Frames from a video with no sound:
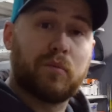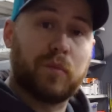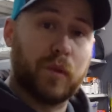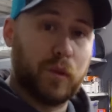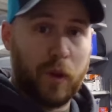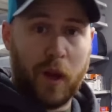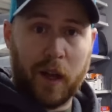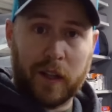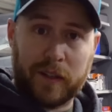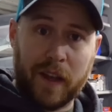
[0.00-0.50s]

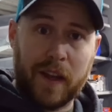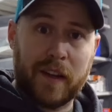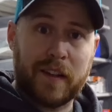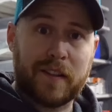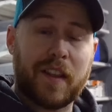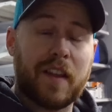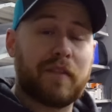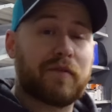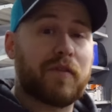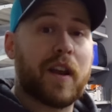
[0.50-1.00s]
Blue Loctite
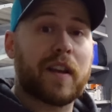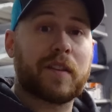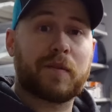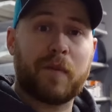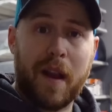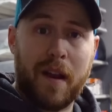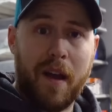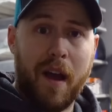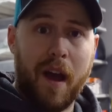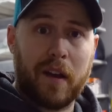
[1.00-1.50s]
is like Frank's
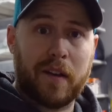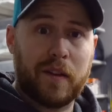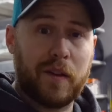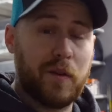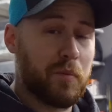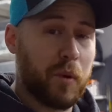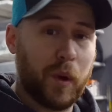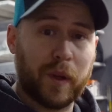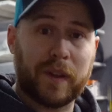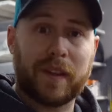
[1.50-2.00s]
Red Hot.
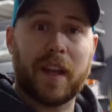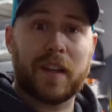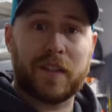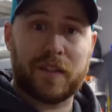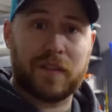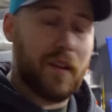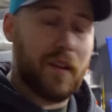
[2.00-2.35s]
You put that